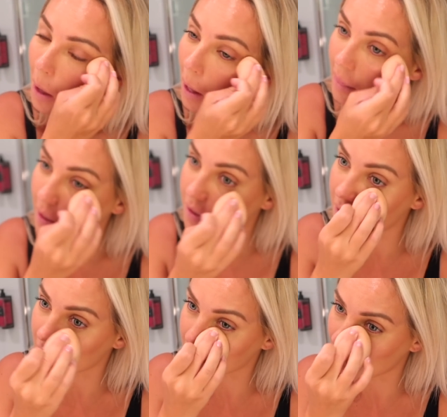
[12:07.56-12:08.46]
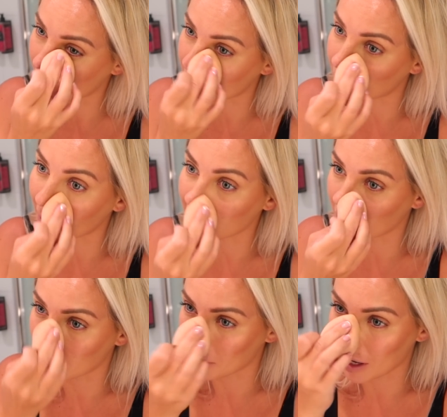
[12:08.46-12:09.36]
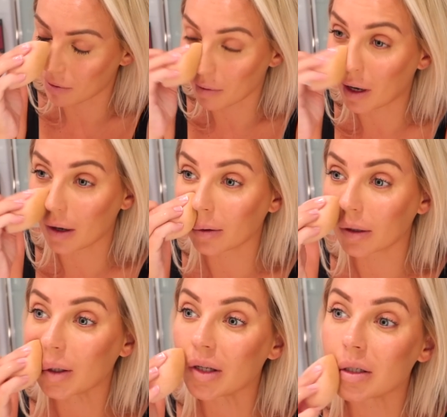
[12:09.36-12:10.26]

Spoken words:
And this is just what I do when I top my makeup now.